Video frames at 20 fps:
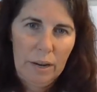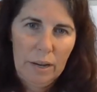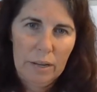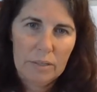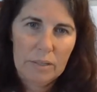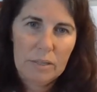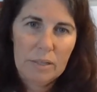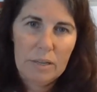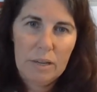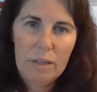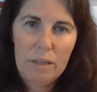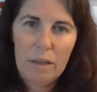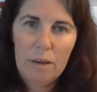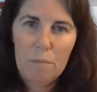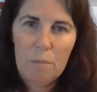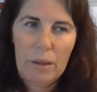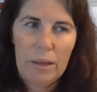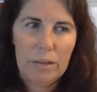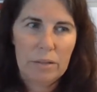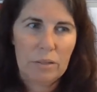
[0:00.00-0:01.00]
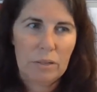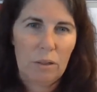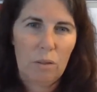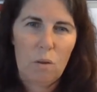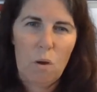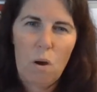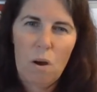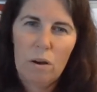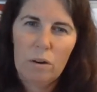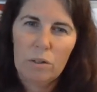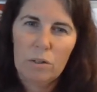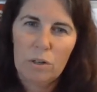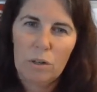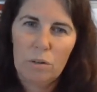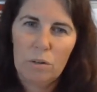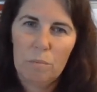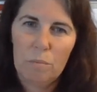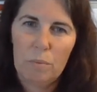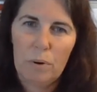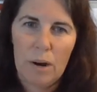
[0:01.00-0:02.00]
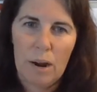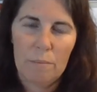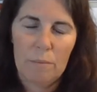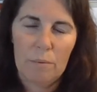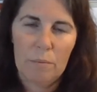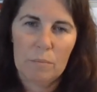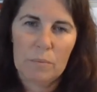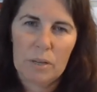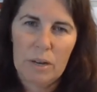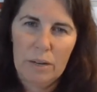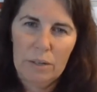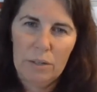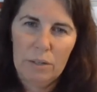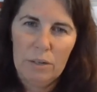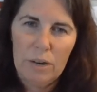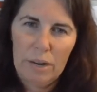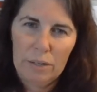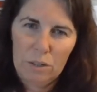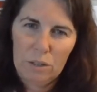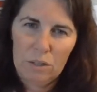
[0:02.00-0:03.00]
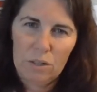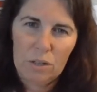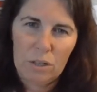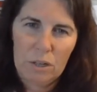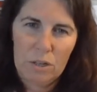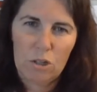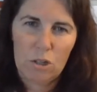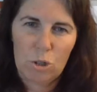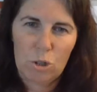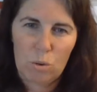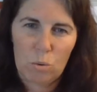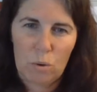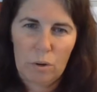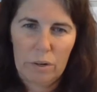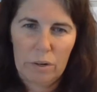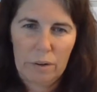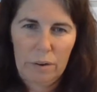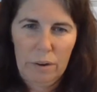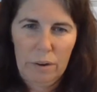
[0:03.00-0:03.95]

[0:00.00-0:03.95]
and see them as long-term problems, not just these short,